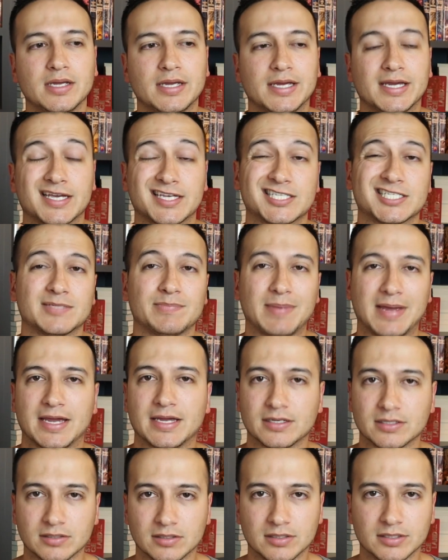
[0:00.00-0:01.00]

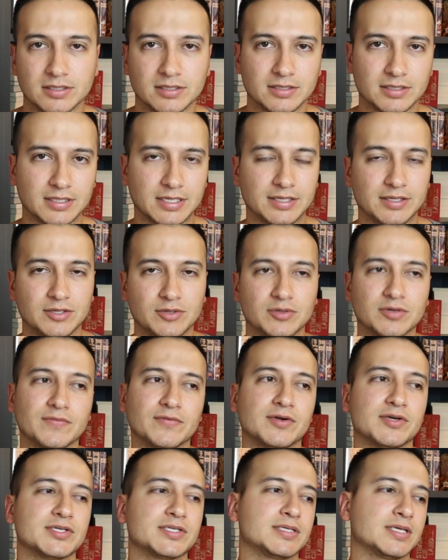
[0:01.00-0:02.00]
expand on in the
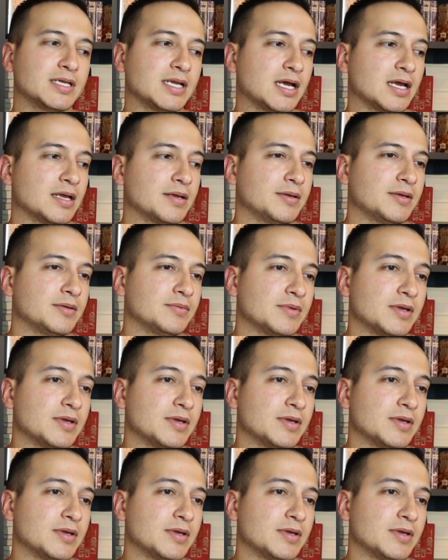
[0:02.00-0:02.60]
universe that I